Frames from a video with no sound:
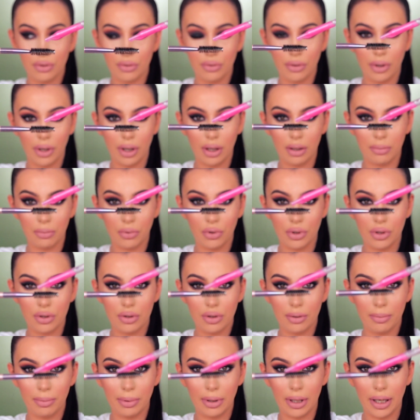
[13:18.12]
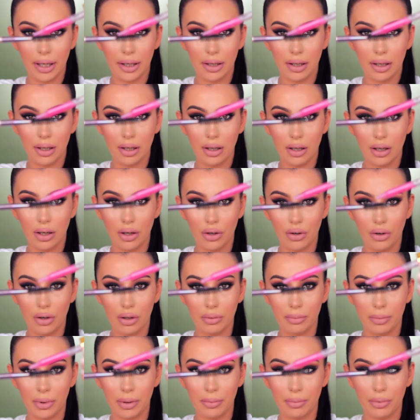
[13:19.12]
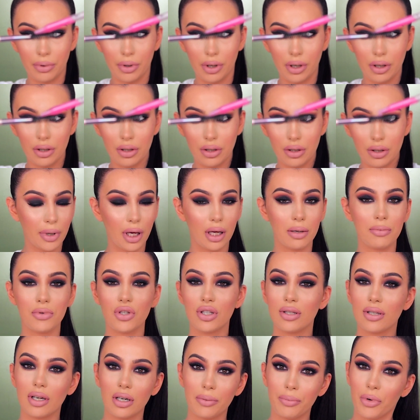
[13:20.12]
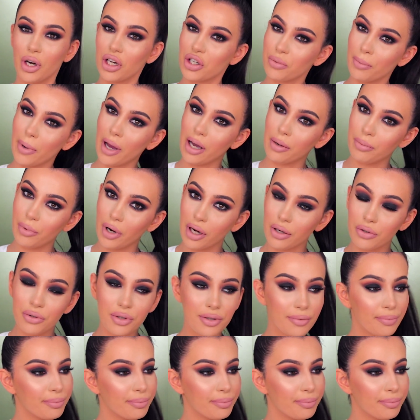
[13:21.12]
and I'm going to apply it here on my brush. I'm just gonna brush my eyebrows.